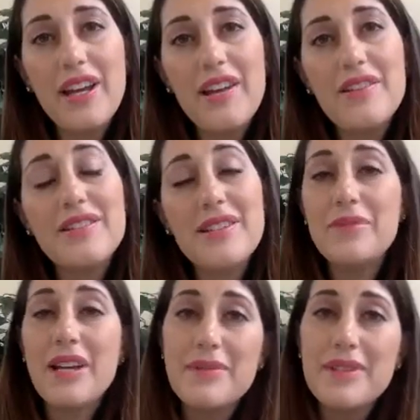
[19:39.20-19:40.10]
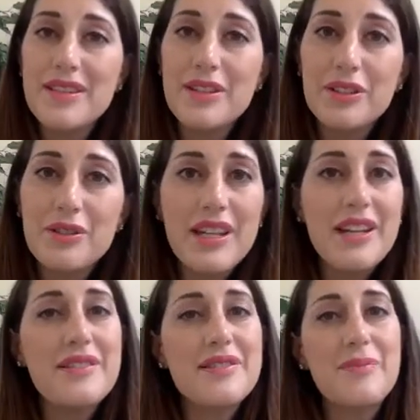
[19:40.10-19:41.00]
And sometimes it's
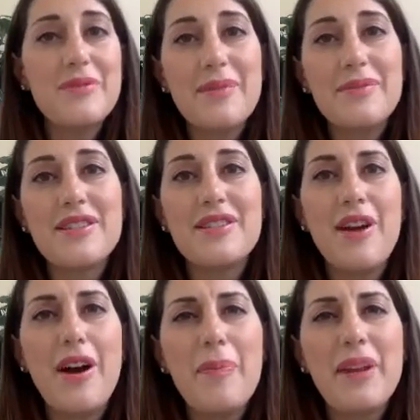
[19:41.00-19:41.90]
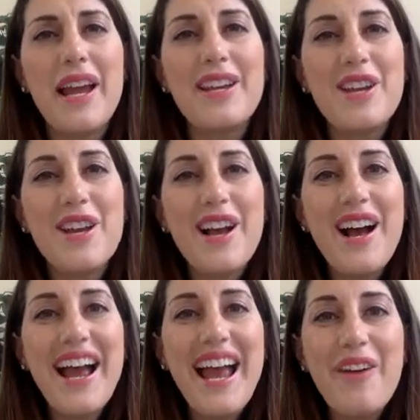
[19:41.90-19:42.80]
included, sometimes it's not, but I
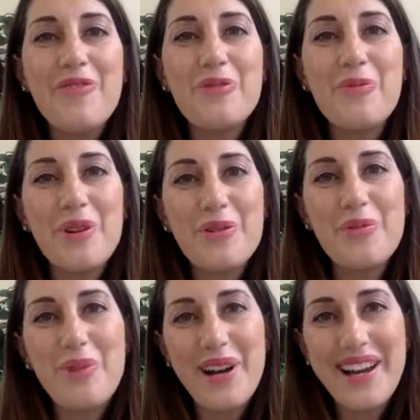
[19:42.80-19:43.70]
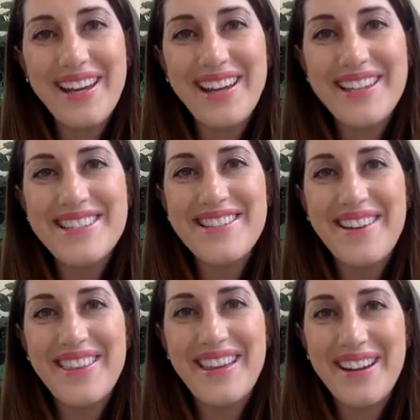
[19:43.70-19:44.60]
have to wonder why it's
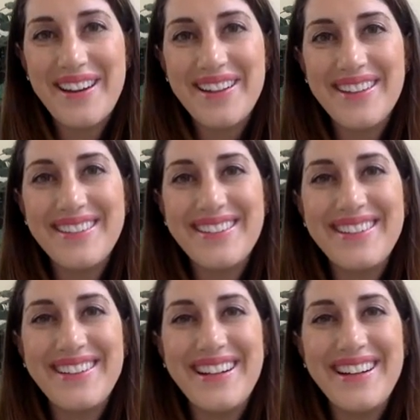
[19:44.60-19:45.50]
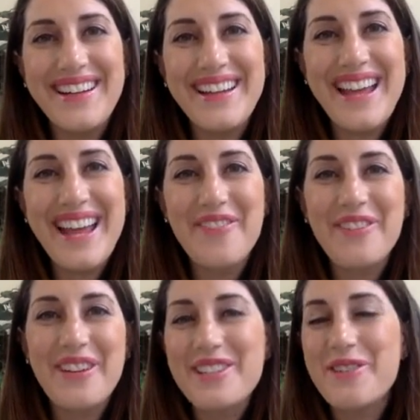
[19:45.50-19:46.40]
not there in
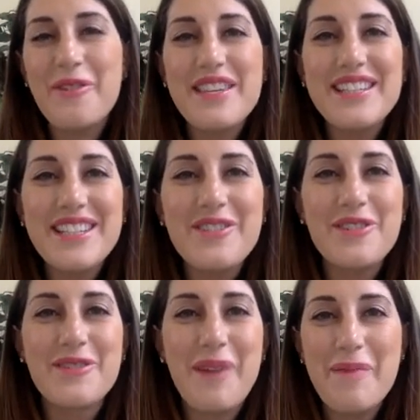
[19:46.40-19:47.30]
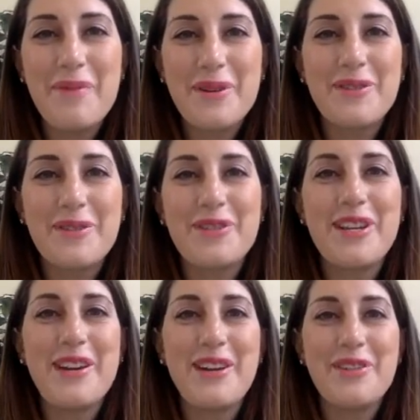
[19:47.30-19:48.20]
every, so this is just my personal
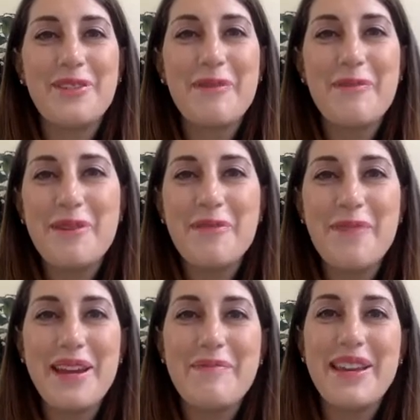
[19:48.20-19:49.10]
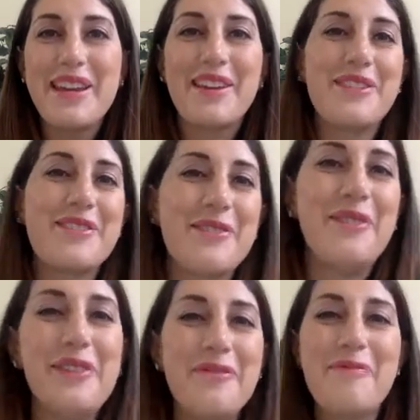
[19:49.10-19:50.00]
shout out to women who might be in
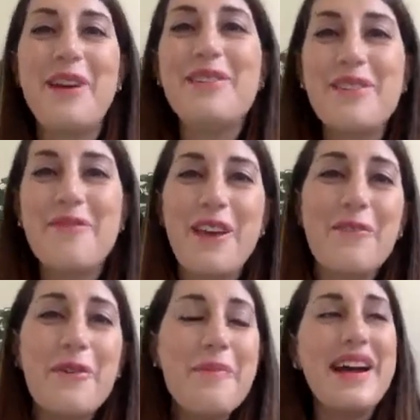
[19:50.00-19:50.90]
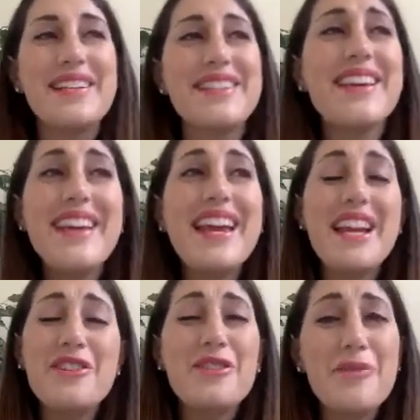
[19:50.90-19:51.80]
control of prayers of the faithful at Mass.
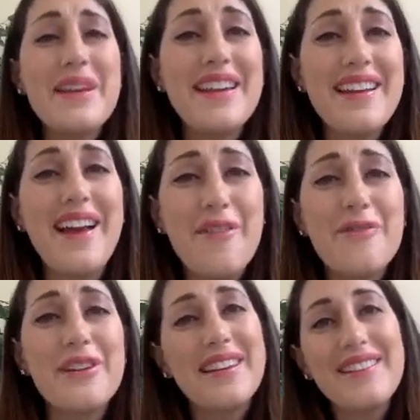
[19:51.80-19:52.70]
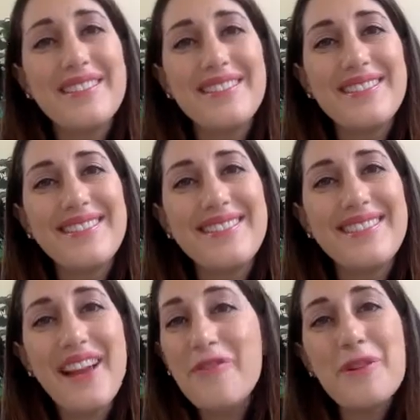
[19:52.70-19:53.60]
It should be in every
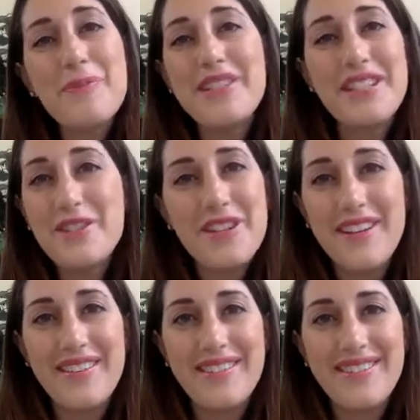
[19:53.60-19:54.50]
petition.